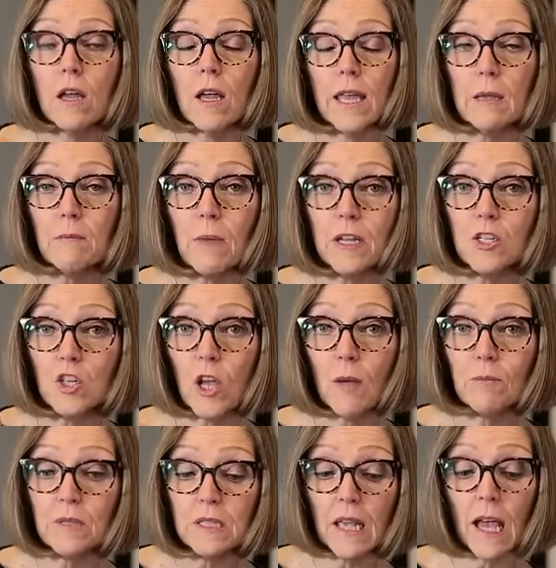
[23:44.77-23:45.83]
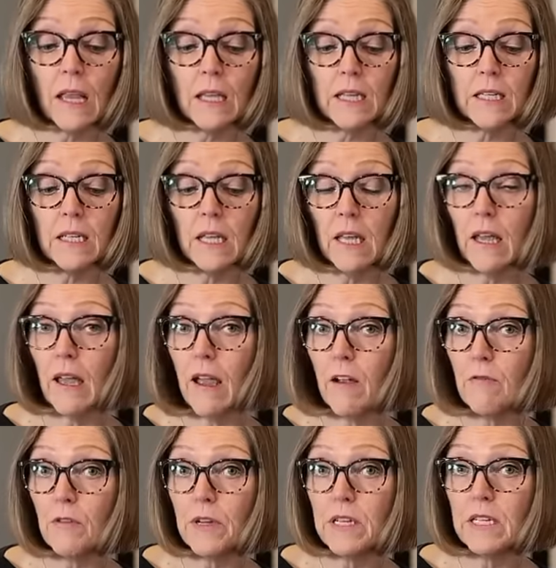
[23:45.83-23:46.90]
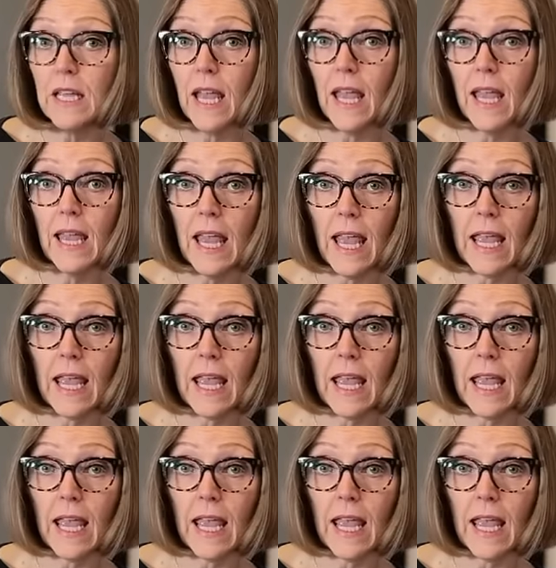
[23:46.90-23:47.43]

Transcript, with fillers: in my chopped salad every day.